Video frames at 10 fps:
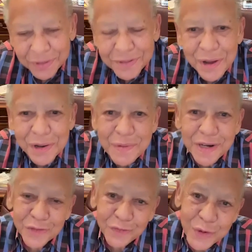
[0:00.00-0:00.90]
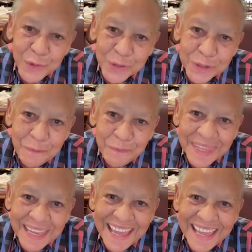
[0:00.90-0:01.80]
to talk about is food.
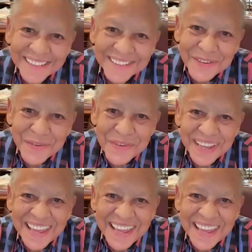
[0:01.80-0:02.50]
And so